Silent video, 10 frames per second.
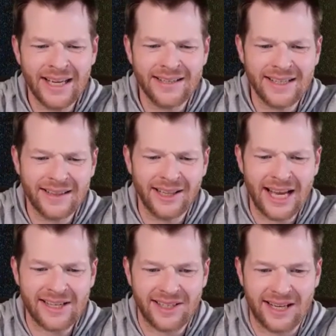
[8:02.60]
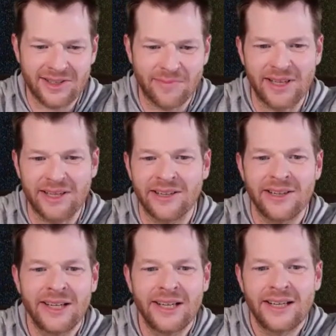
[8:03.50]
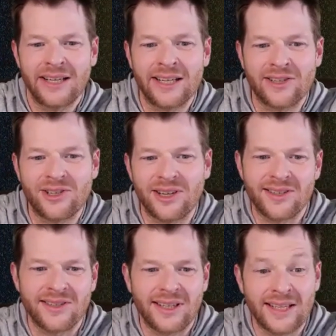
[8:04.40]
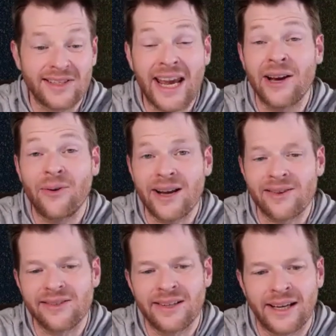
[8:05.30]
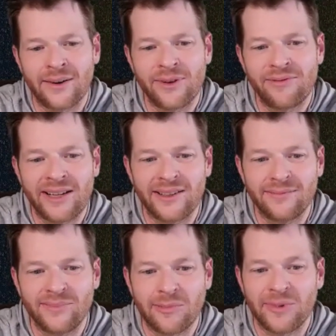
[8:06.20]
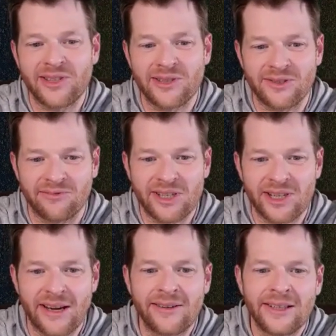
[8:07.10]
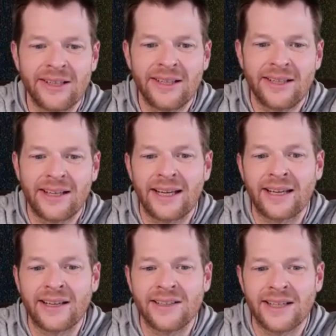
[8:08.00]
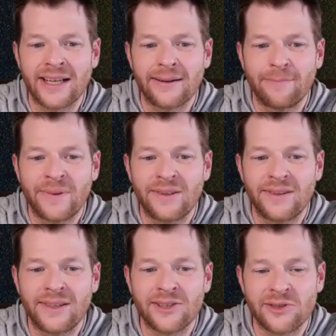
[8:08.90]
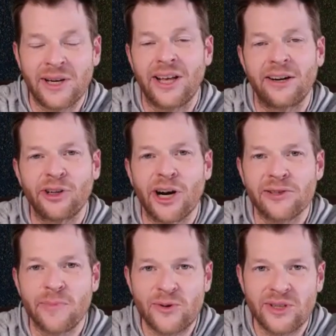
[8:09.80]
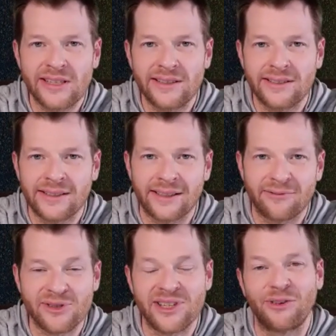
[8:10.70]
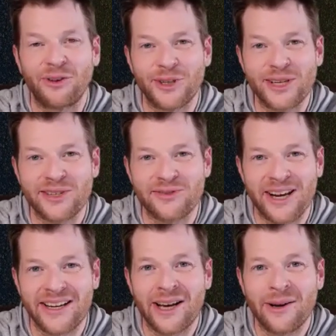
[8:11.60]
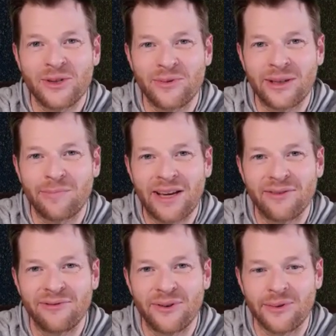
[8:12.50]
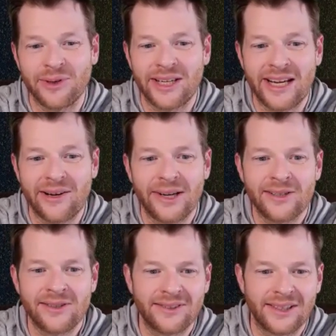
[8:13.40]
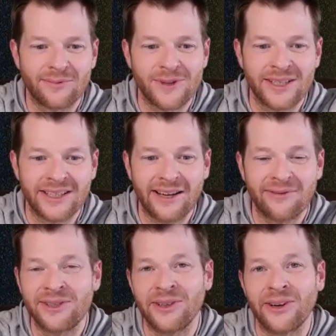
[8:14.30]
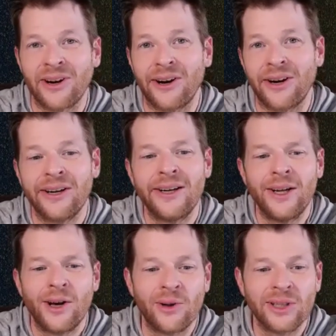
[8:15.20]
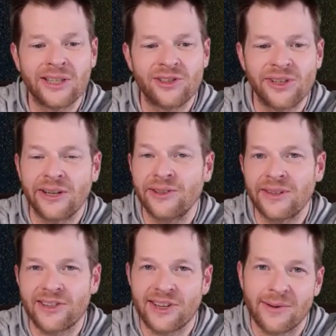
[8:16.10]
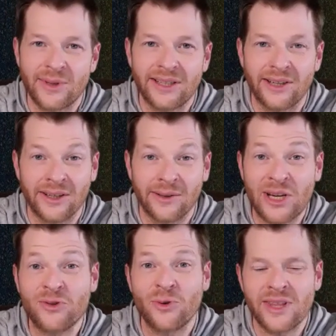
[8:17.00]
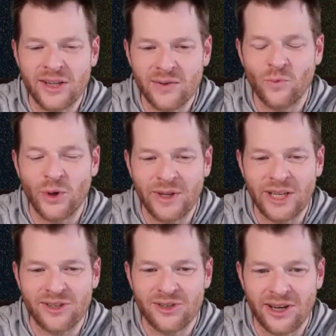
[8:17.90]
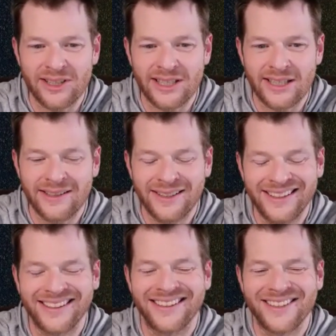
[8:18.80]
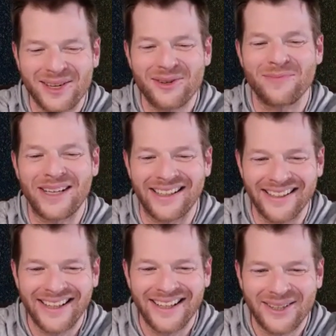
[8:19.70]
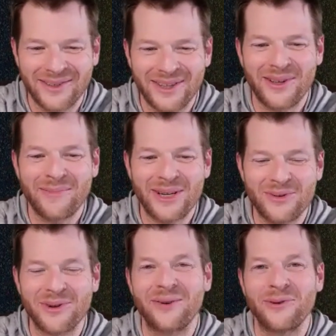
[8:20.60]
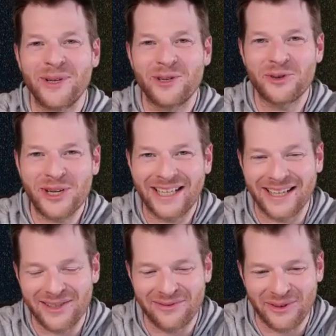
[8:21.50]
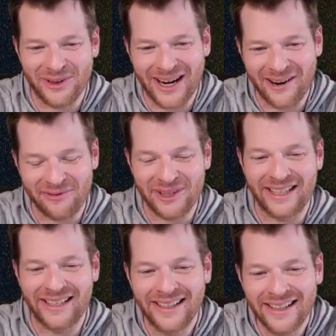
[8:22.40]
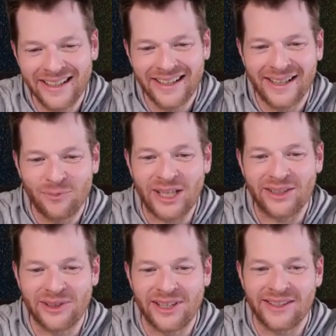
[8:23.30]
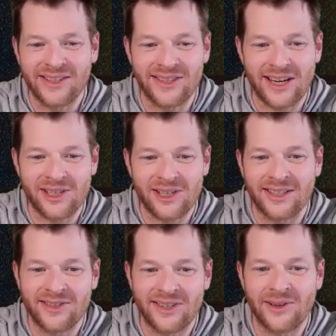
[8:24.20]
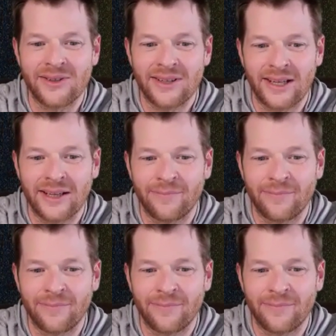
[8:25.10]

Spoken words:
And the last announcement here is AOS. We've had some listeners reach out, and there's been a lot of cross posting for several reasons right now between Pave It Forward and AOS. One, Kevin, you're our only instructor that's going to be, or mentor that will be instructing. Excuse me, you're the only mentor that will be joining us for every week during this session, and so